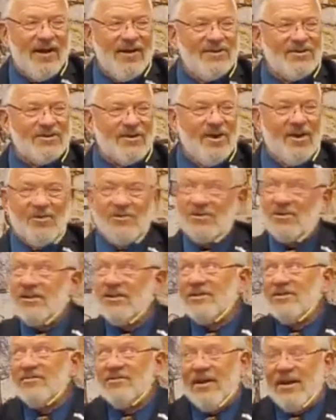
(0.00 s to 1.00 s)
close.
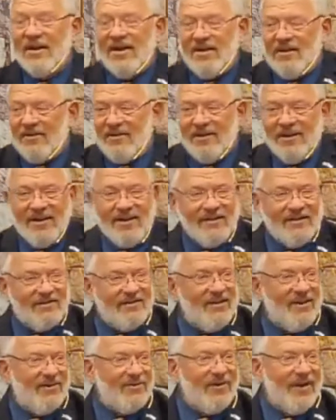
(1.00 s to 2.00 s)
He's right here,
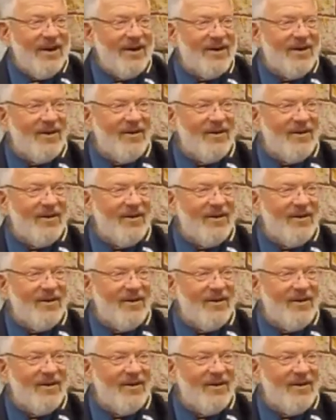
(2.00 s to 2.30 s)
right here.